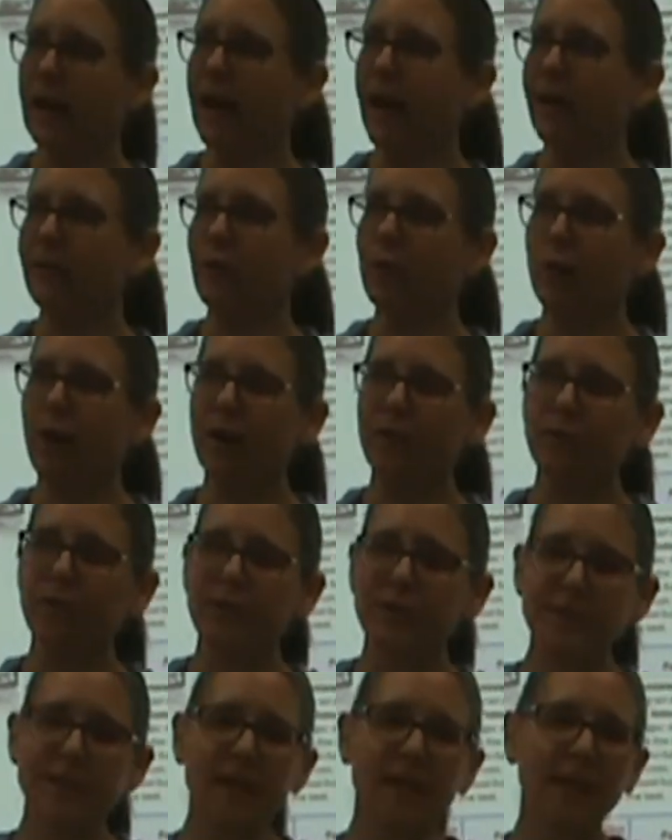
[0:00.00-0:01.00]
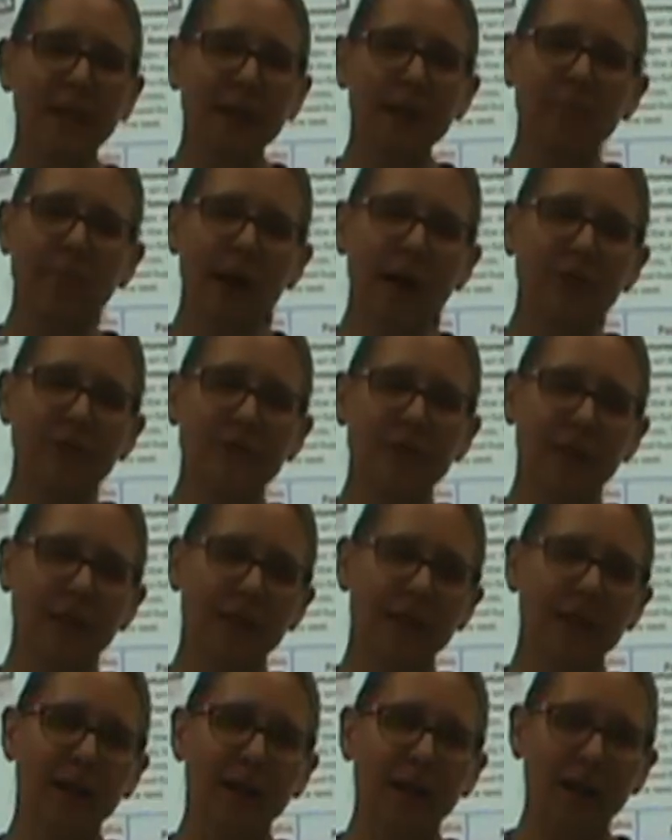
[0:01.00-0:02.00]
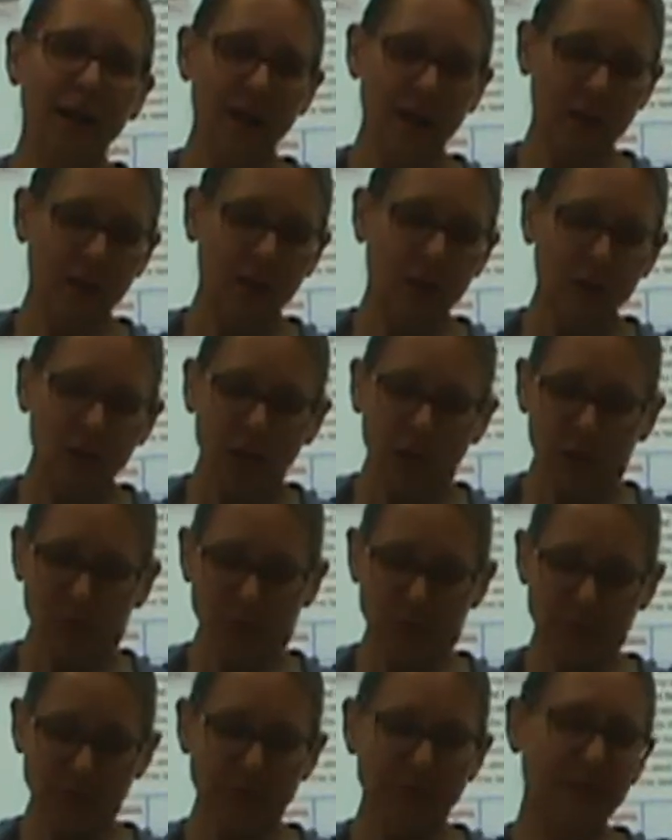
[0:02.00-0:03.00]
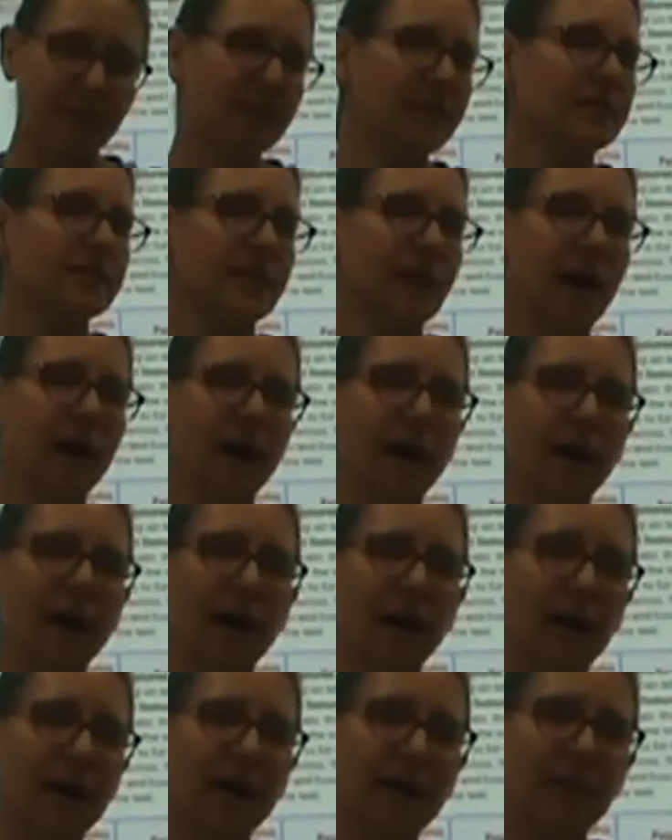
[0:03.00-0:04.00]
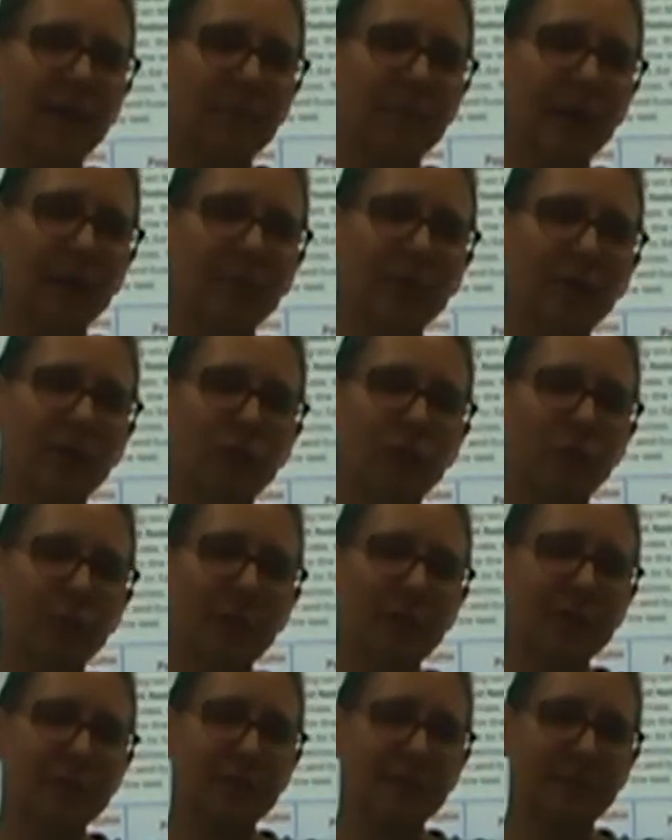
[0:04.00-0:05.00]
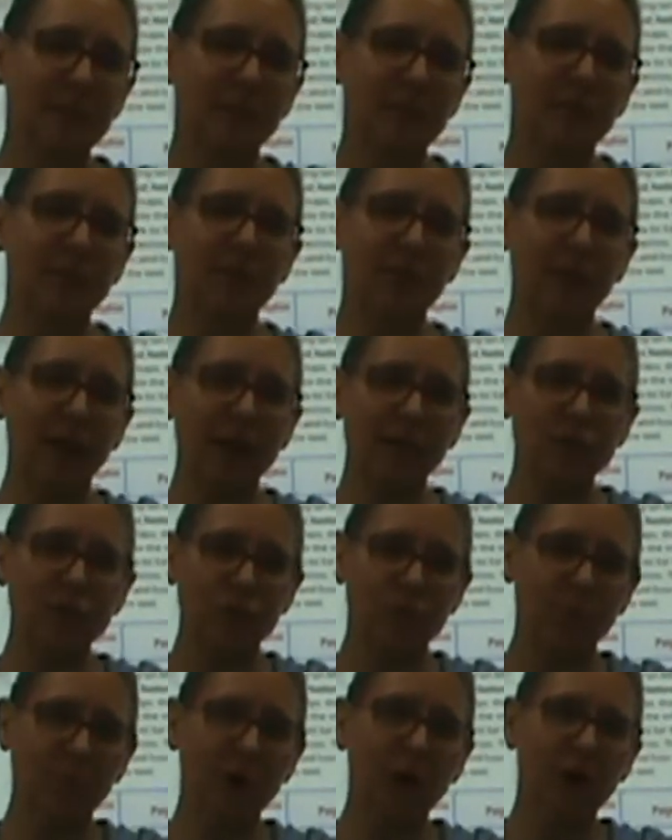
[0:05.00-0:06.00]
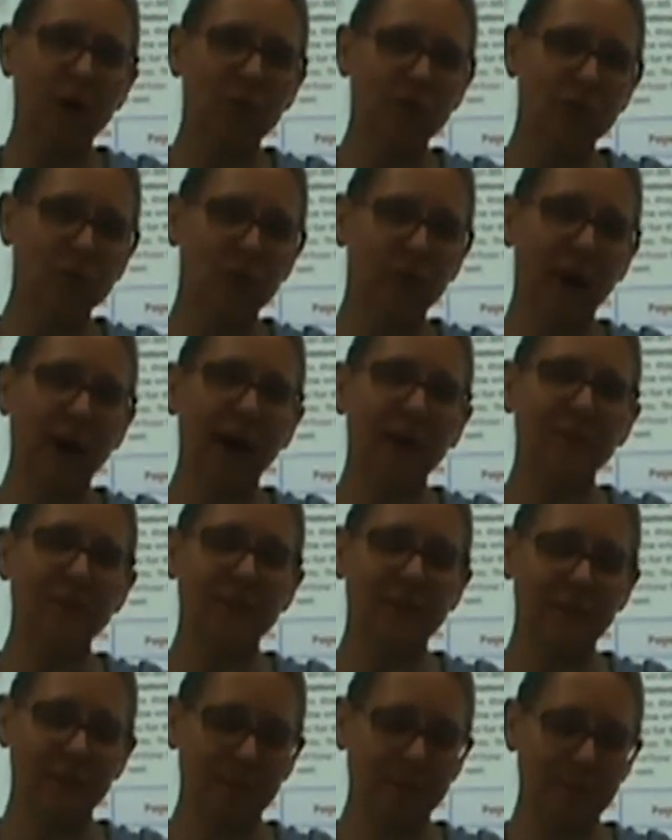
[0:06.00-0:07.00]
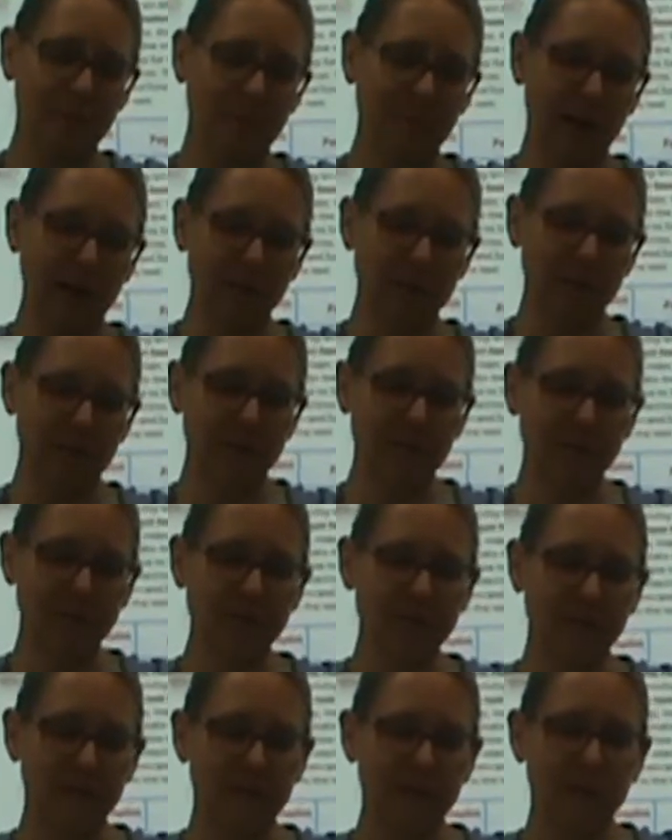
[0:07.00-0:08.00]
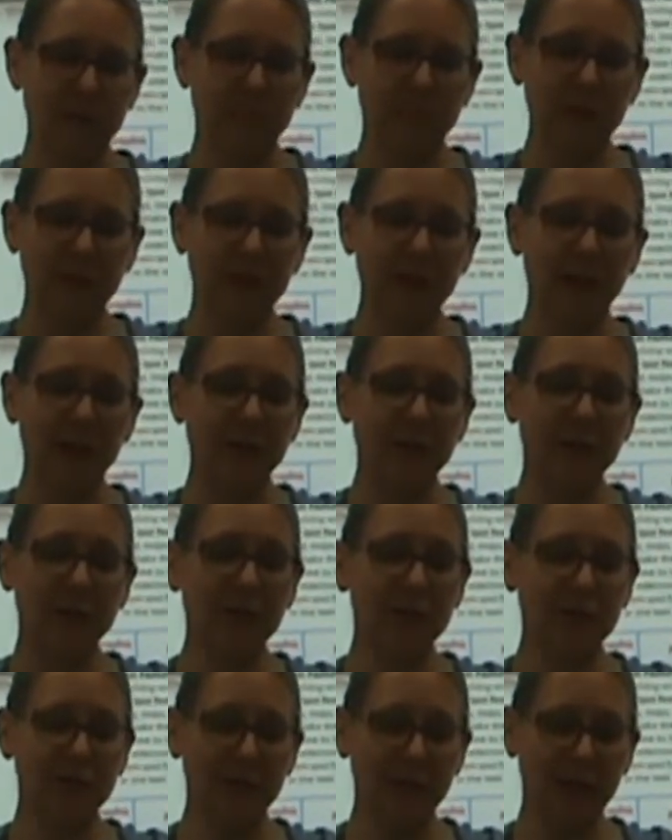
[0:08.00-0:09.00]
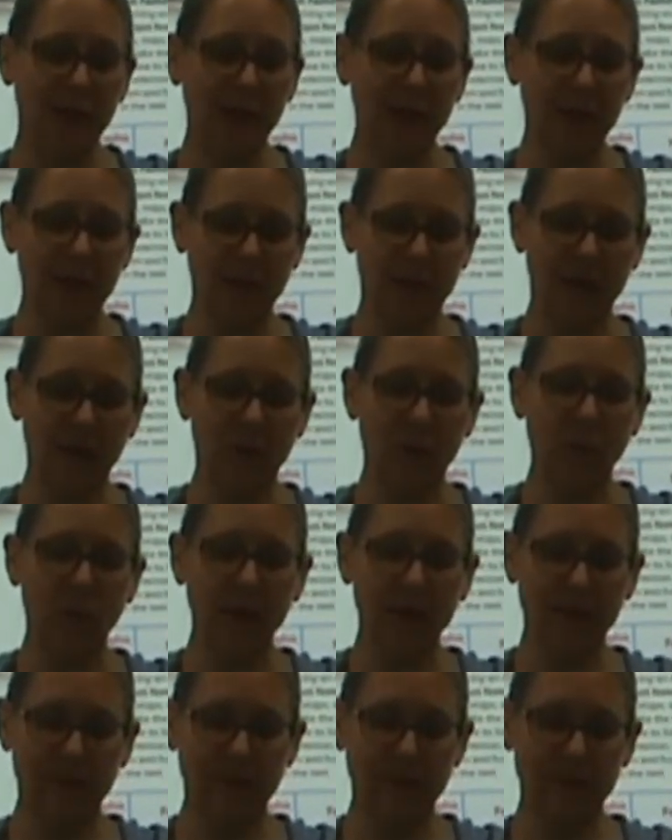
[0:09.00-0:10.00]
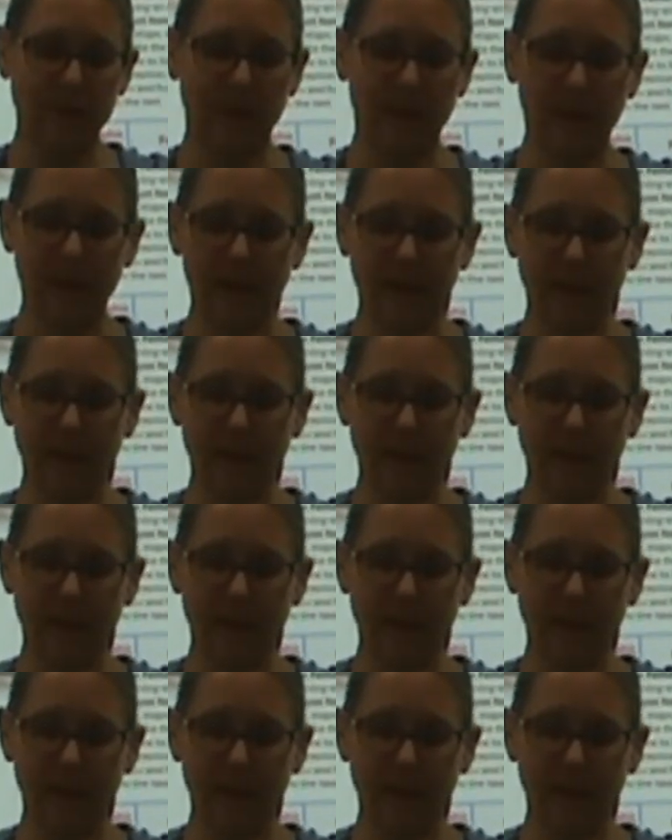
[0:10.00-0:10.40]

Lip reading: Have you ever seen a mountain close to this high? Maybe if you've been to some of the national parks, you have seen some mountains, but not nearly anything quite this high.